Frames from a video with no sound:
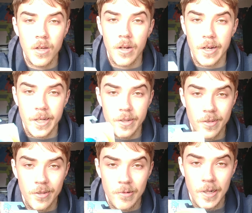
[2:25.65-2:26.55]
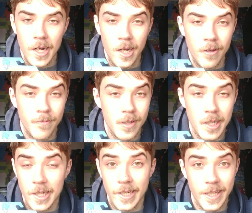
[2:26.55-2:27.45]
Alright guys, so I
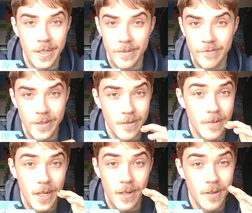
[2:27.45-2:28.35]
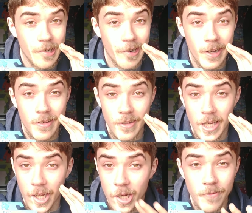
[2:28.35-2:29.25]
I can't Alright,
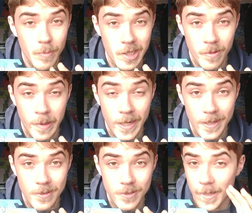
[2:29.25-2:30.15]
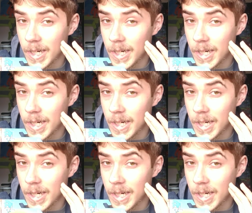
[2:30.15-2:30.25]
enough about the package.